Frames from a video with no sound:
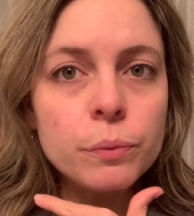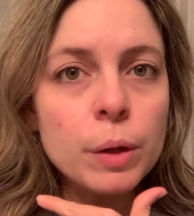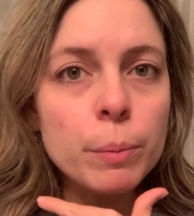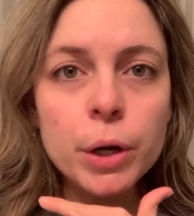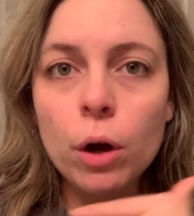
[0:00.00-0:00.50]

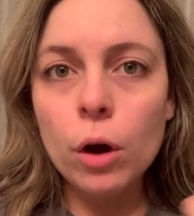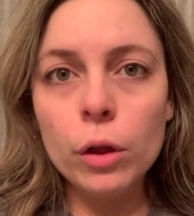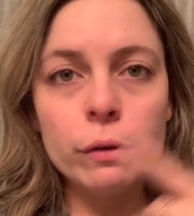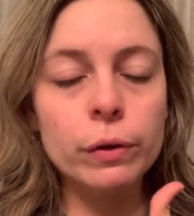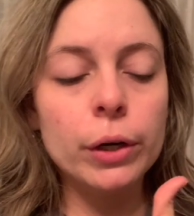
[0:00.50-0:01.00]
put it all
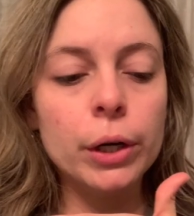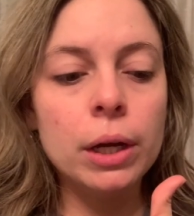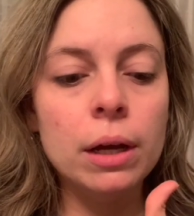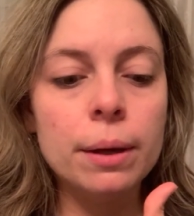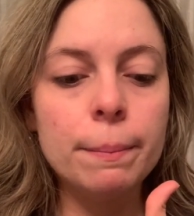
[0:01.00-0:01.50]

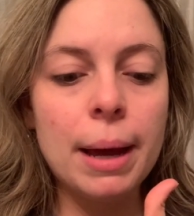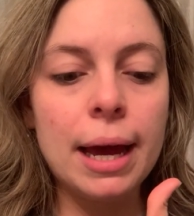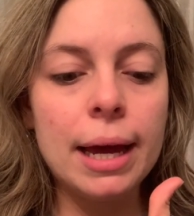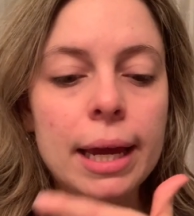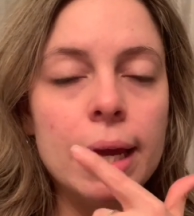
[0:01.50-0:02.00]
over
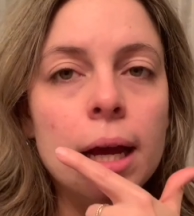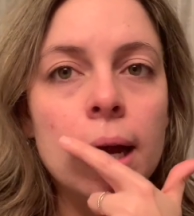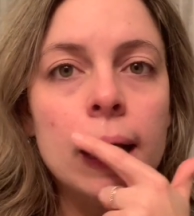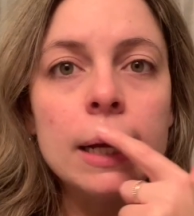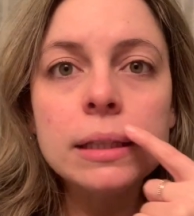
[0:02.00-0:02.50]
my
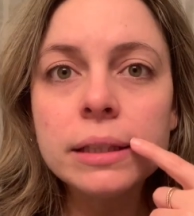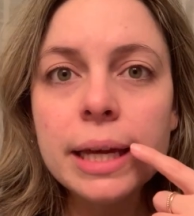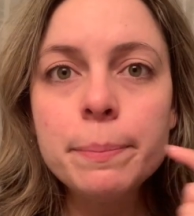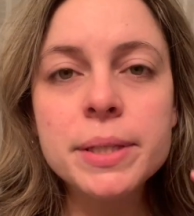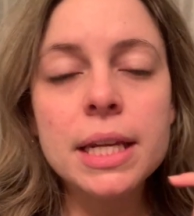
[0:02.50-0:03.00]

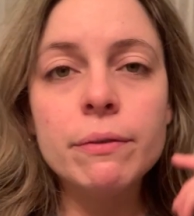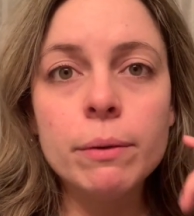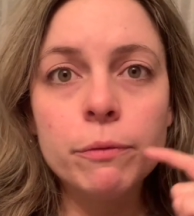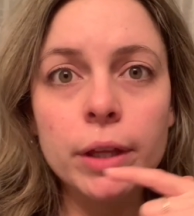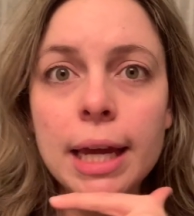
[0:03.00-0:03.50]
lips. And if
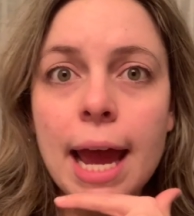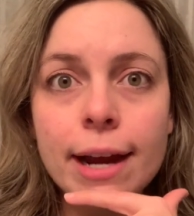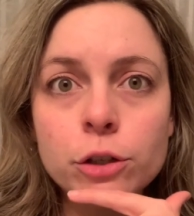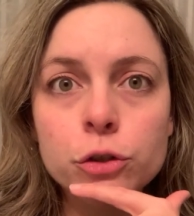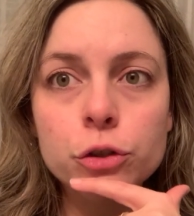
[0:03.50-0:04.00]
I'm feeling
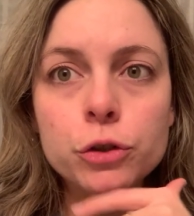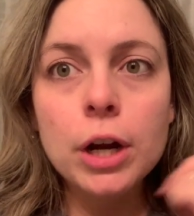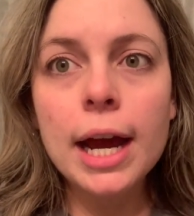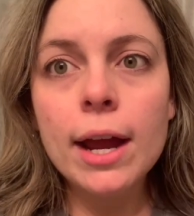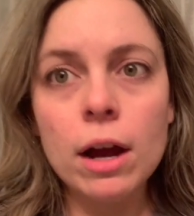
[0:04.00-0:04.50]
extra
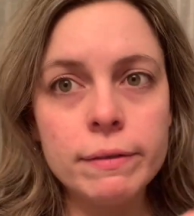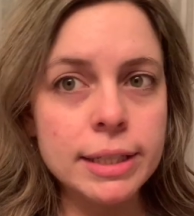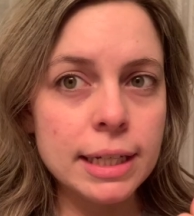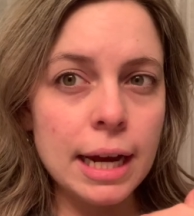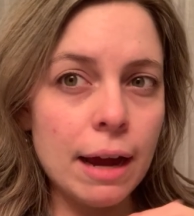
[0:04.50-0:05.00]
dry,
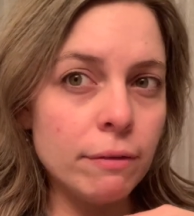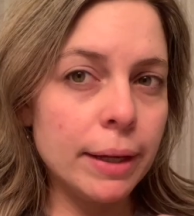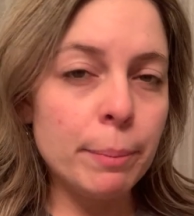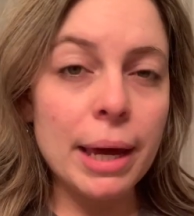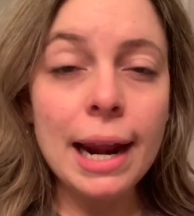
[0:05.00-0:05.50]
obviously I have
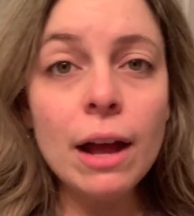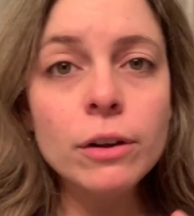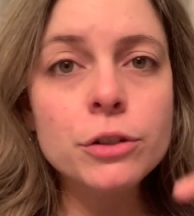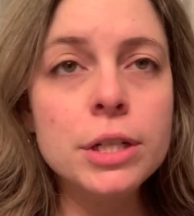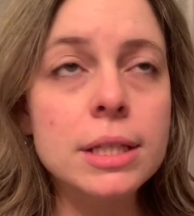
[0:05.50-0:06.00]
like bad
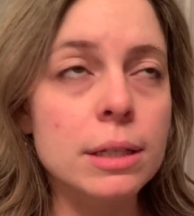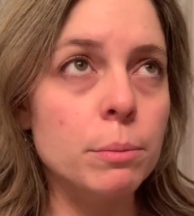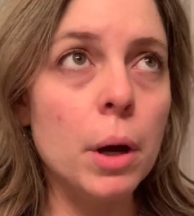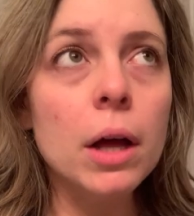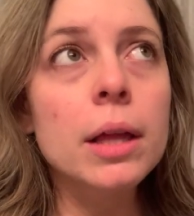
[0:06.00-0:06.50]
allergies and
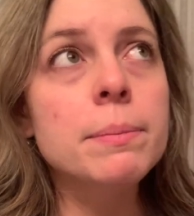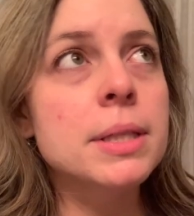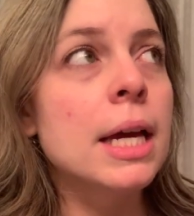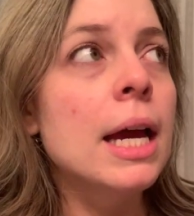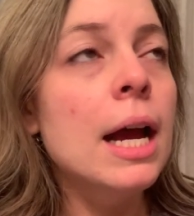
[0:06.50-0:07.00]

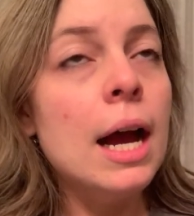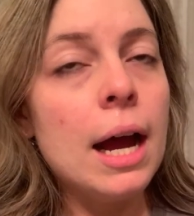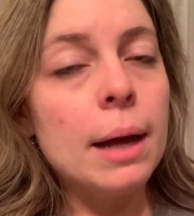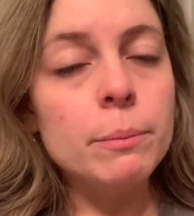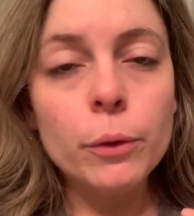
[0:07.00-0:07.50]
polyps.
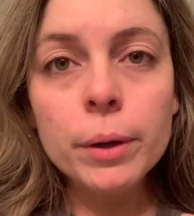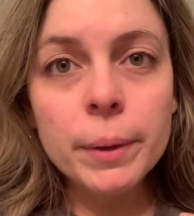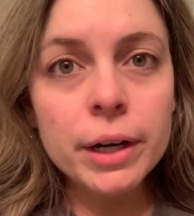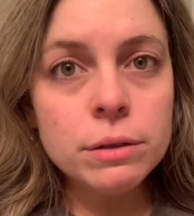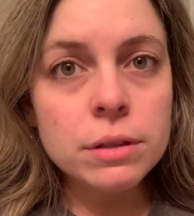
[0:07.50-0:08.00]
I'm blowing
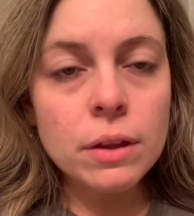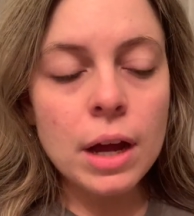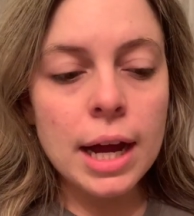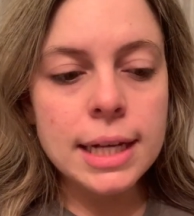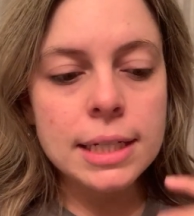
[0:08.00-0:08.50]
my nose a
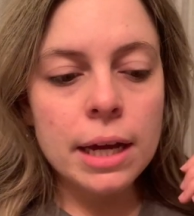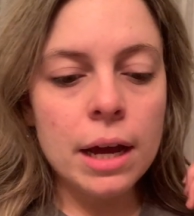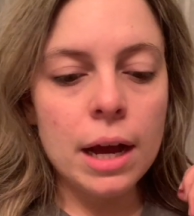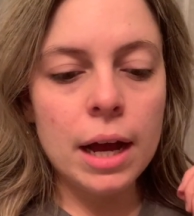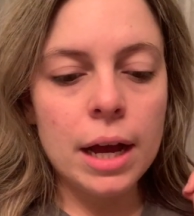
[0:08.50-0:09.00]
lot.
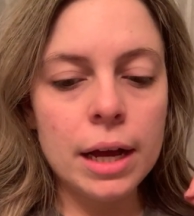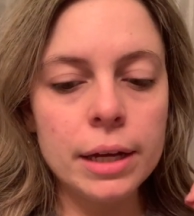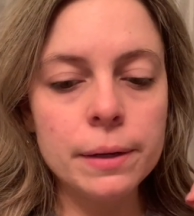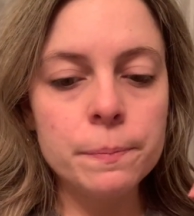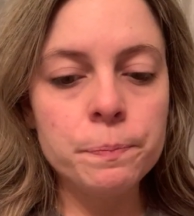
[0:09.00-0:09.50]

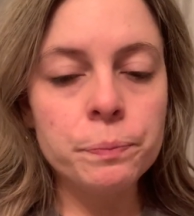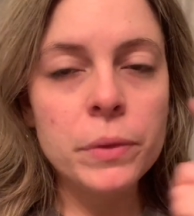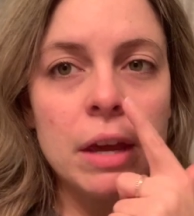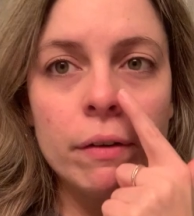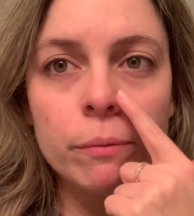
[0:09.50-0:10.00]

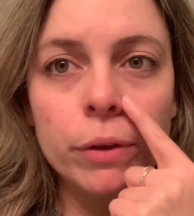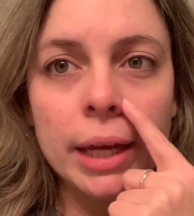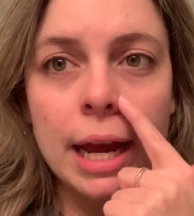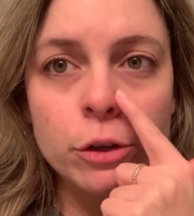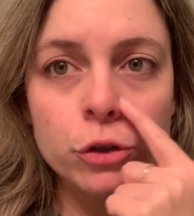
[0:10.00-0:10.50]
If I'm
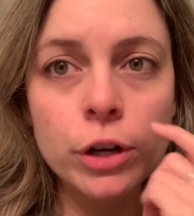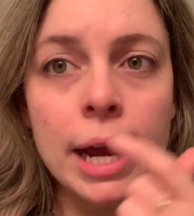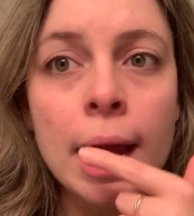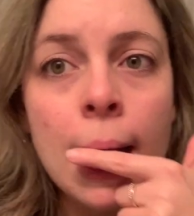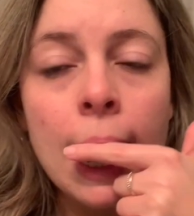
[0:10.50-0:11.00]
feeling extra
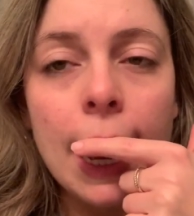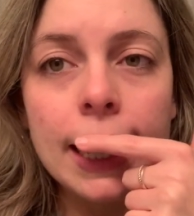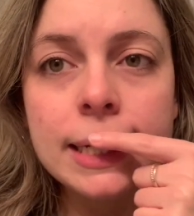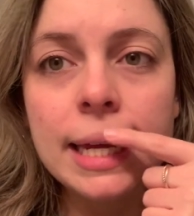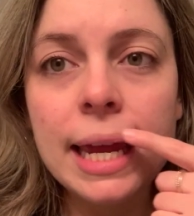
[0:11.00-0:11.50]
dry,
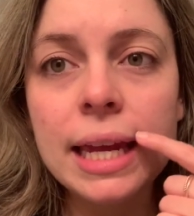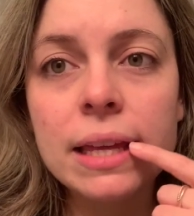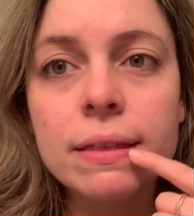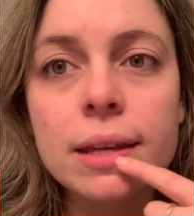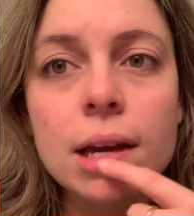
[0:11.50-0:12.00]
I
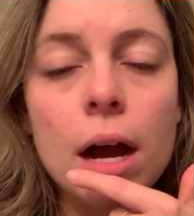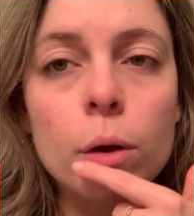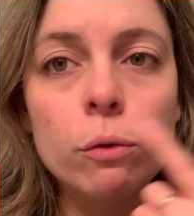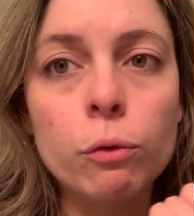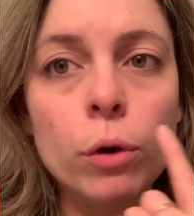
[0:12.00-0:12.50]
take the
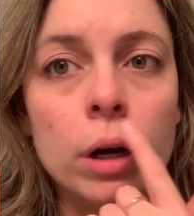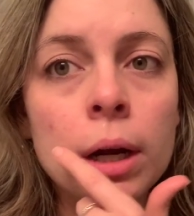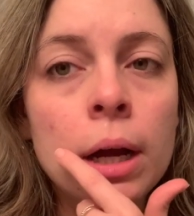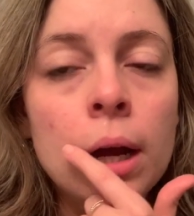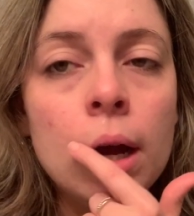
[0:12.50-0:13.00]
Aquaphor